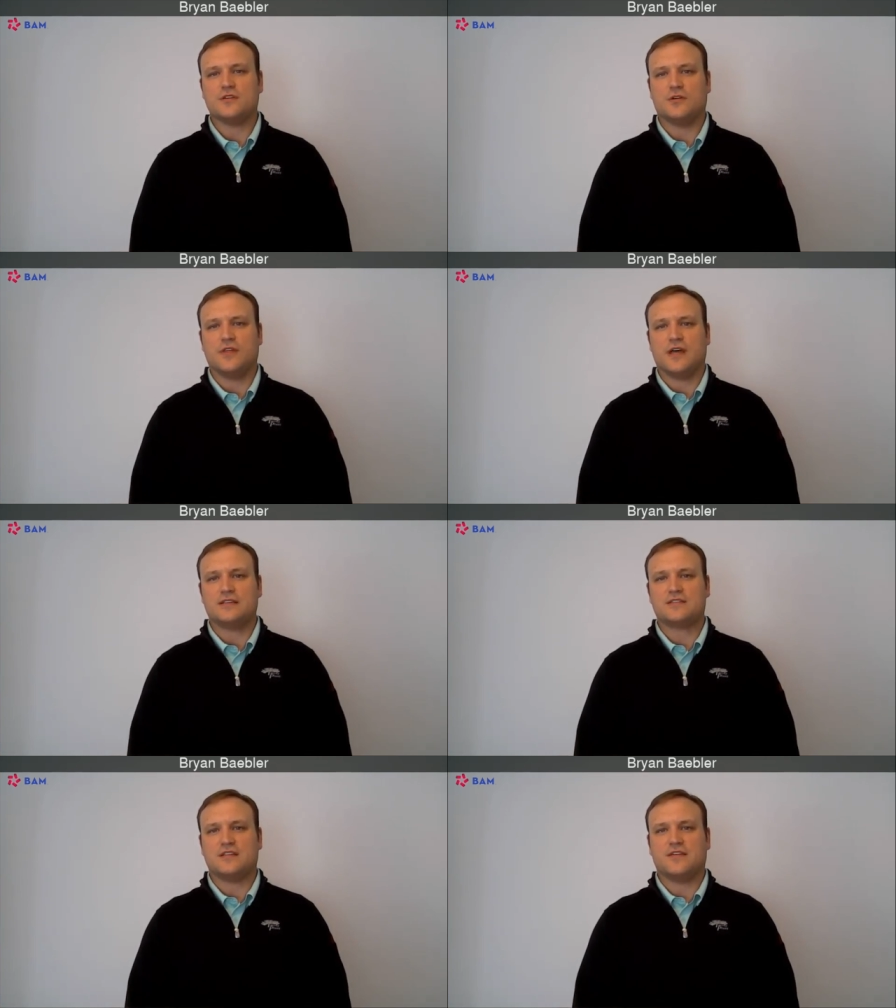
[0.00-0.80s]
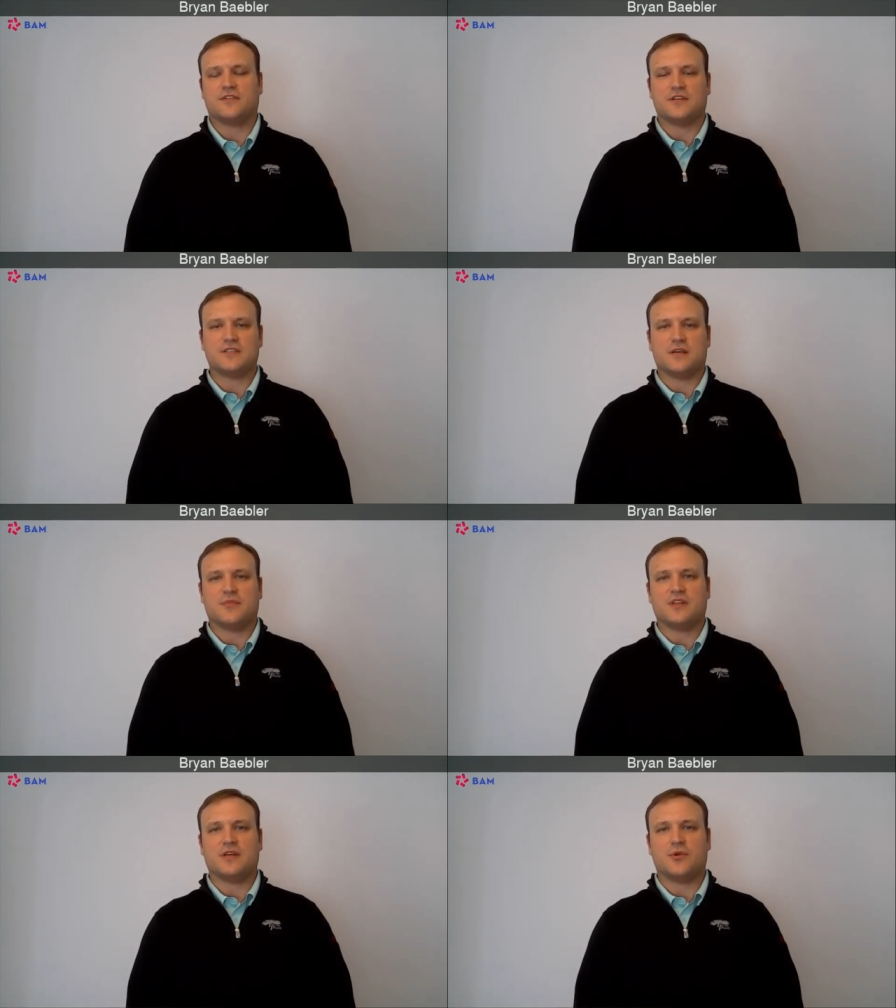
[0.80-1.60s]
So that's definitely
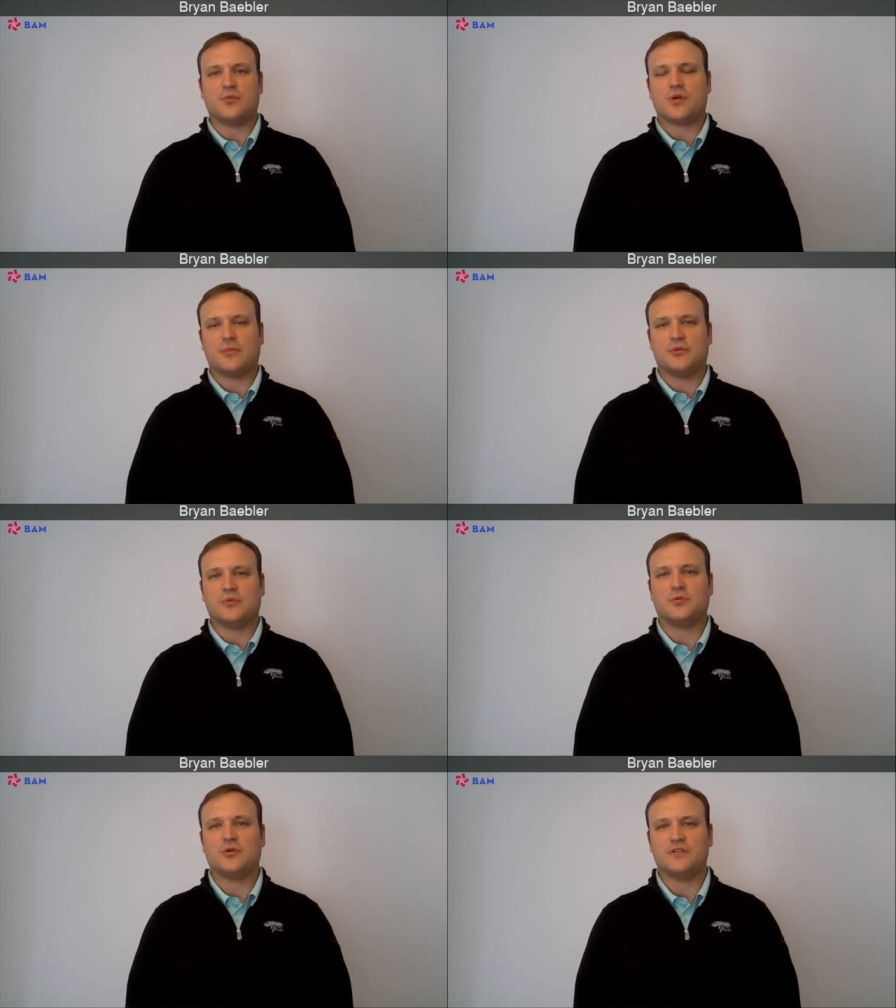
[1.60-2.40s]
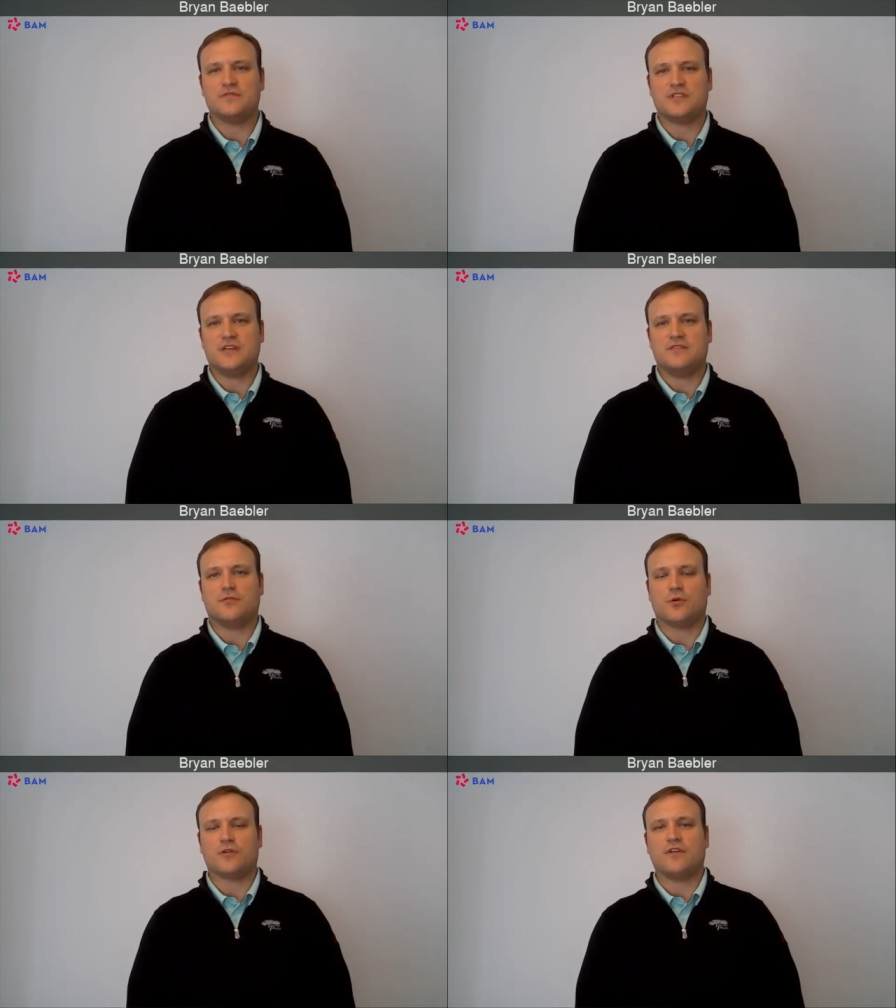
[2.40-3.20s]
something that we probably wouldn't have seen
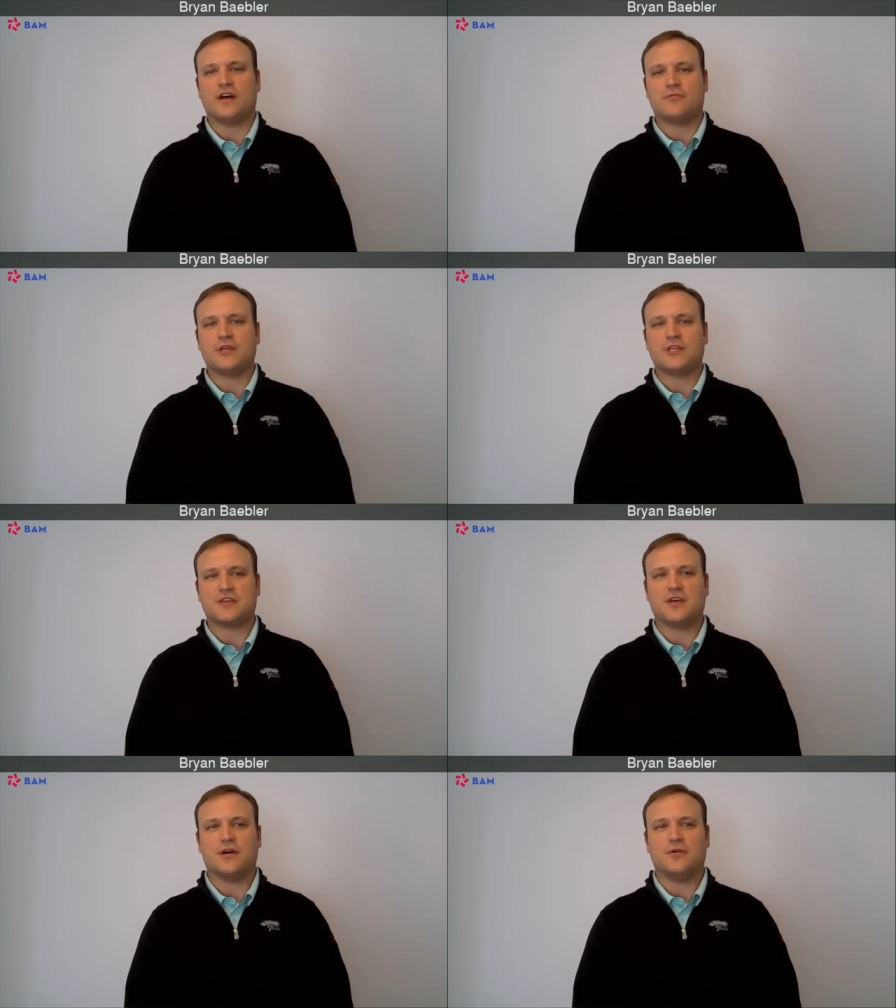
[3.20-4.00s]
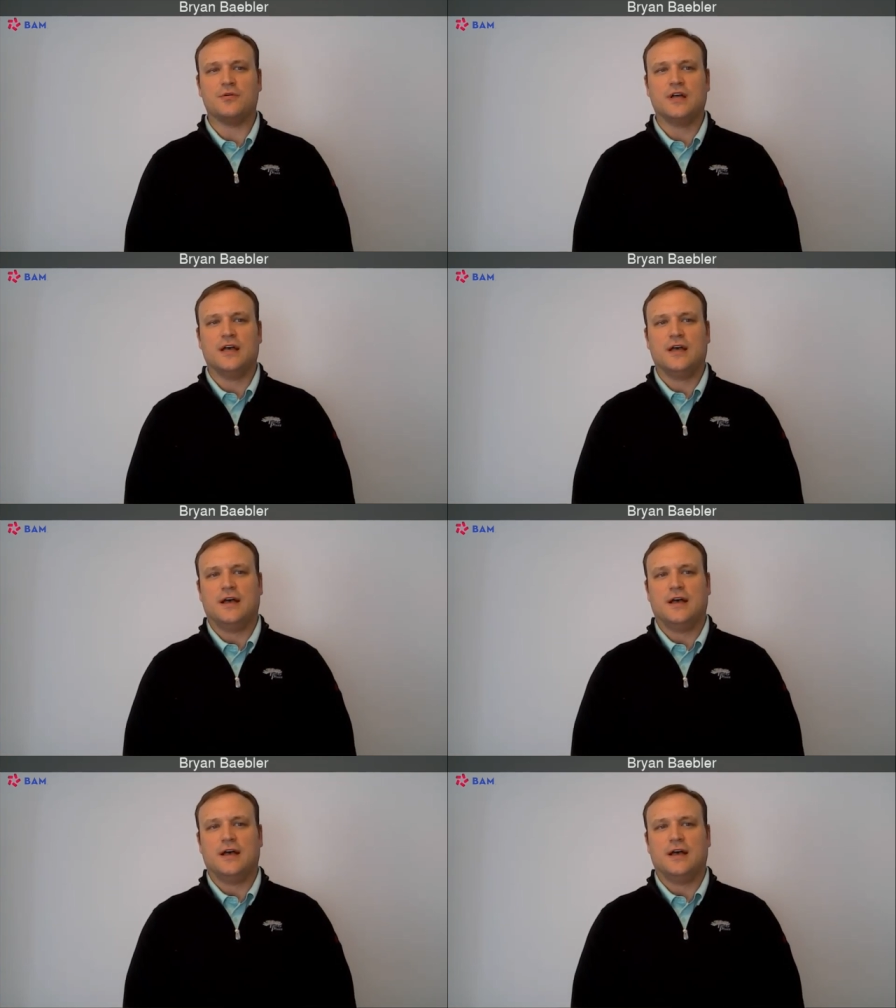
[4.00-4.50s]
four or five weeks ago.